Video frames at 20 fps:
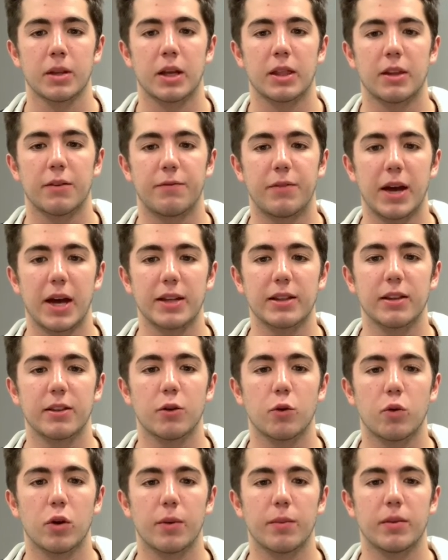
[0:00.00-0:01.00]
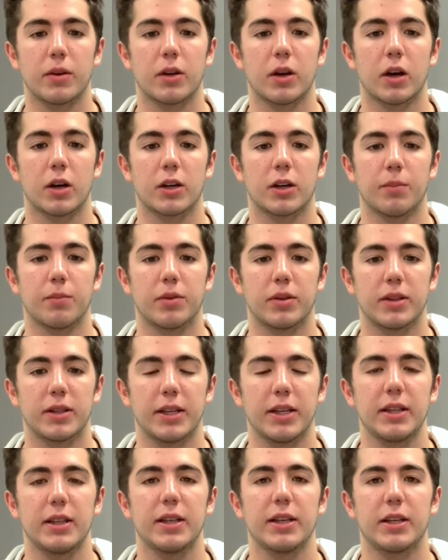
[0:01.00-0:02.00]
The fact that the women are
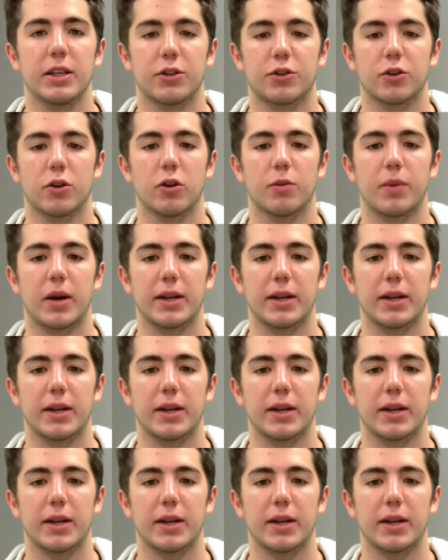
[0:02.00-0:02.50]
completely controlled